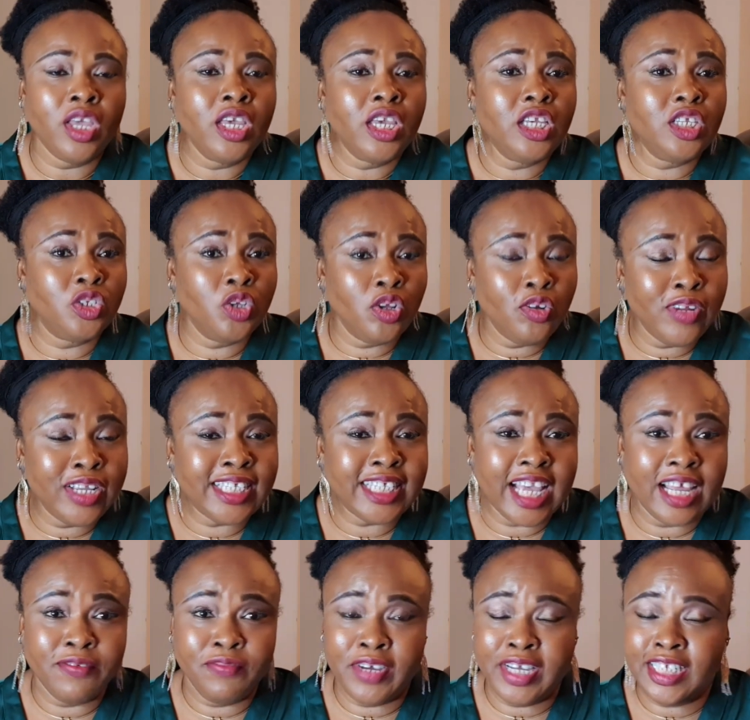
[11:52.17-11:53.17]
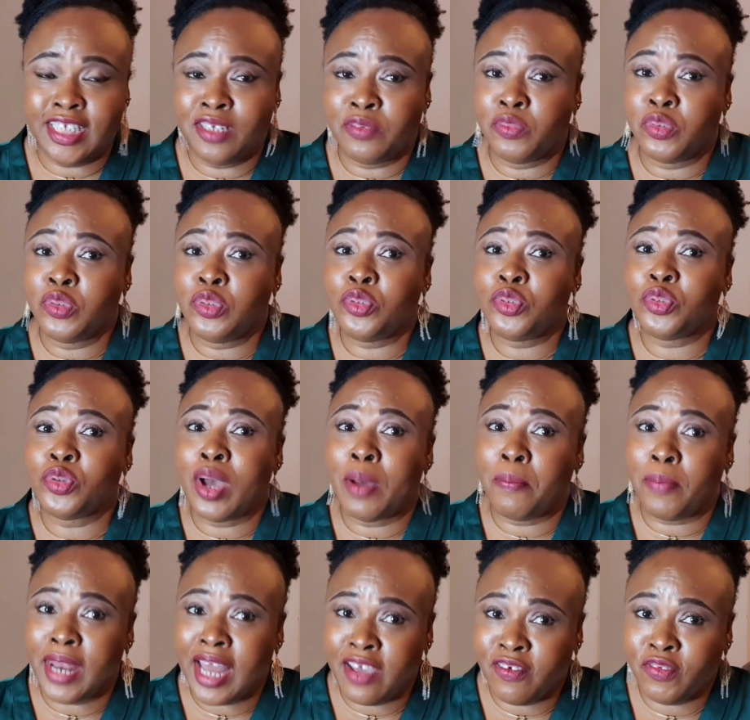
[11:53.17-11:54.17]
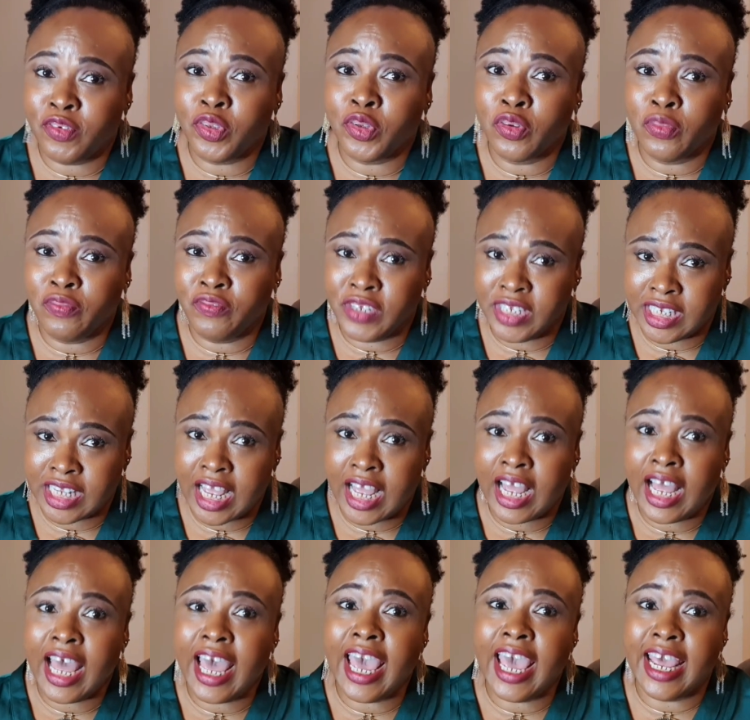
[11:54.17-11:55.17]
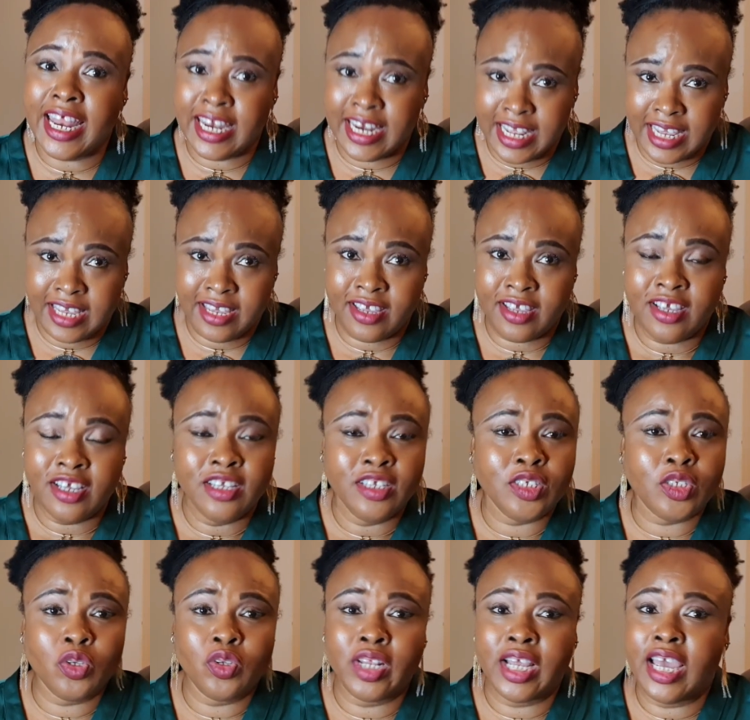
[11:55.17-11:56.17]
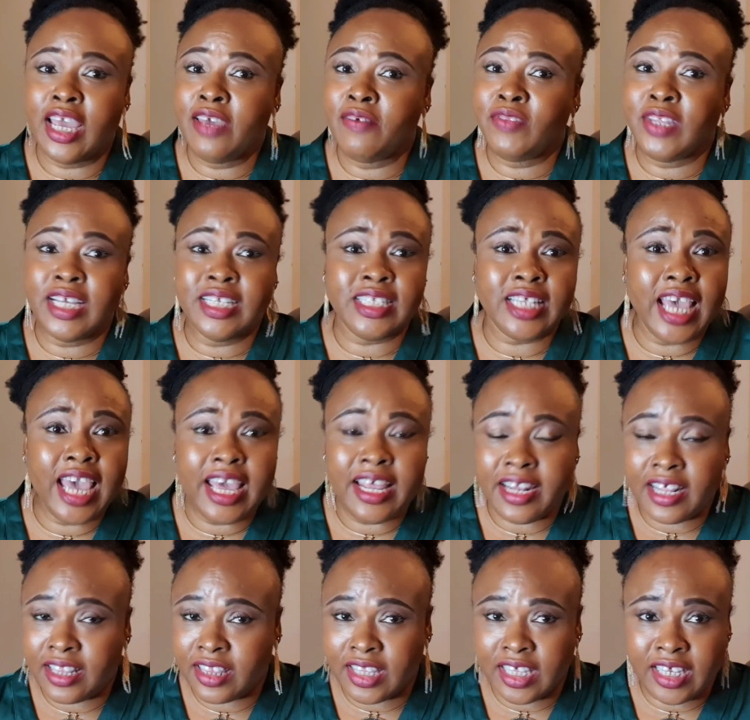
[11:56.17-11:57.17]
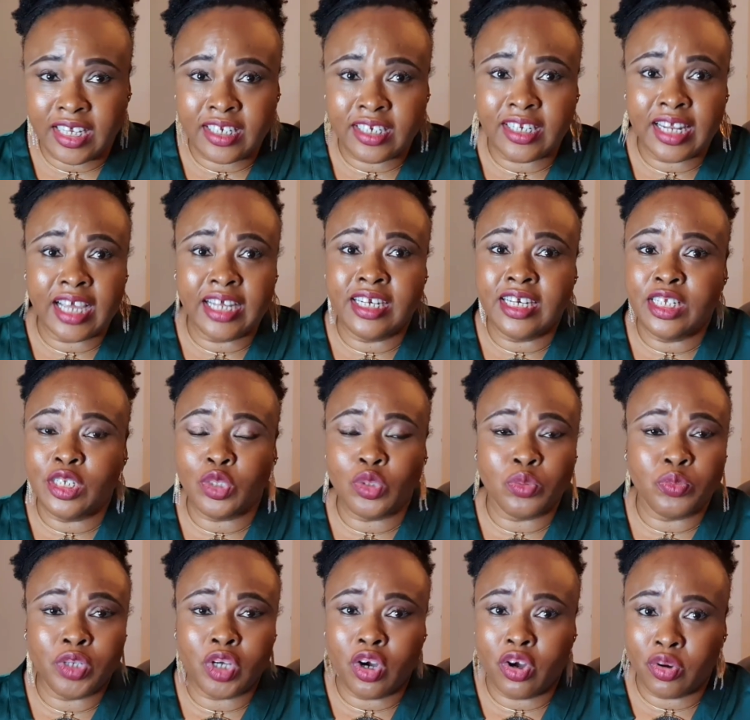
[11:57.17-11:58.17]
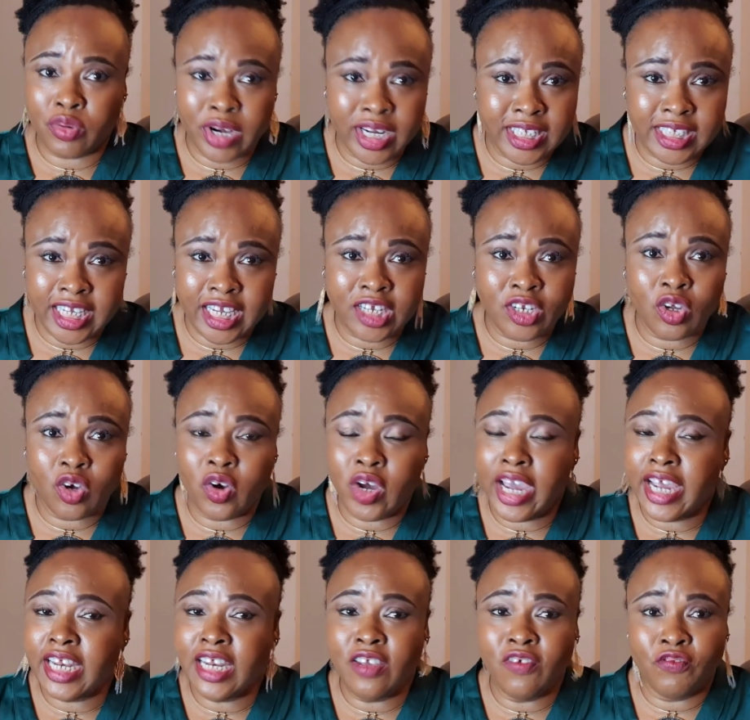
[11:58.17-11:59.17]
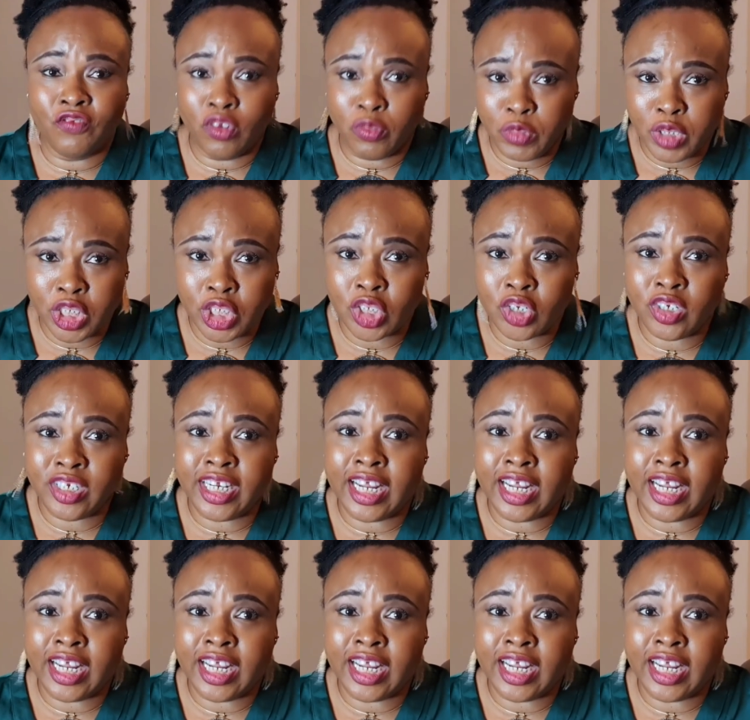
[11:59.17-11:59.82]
It's always advisable to apply for your visa early, so that if there's anything that needs to be corrected or any information